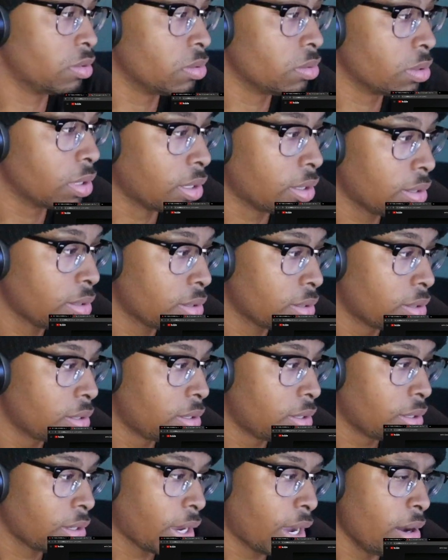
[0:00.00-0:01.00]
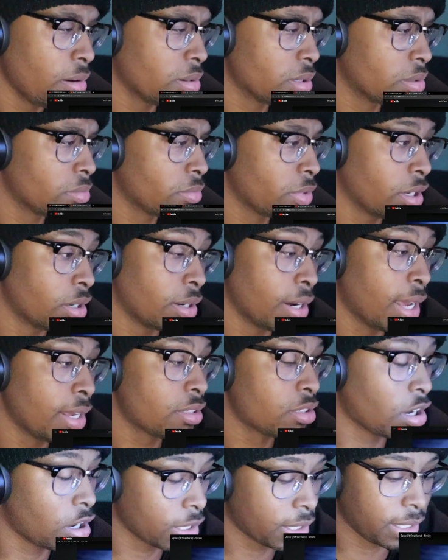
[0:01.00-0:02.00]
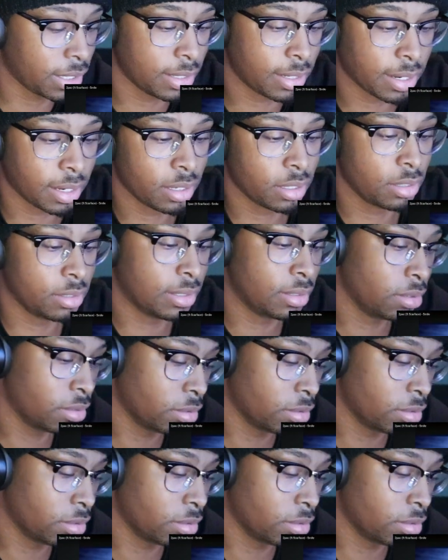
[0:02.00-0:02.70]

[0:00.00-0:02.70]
to, dog. Bro, that song getting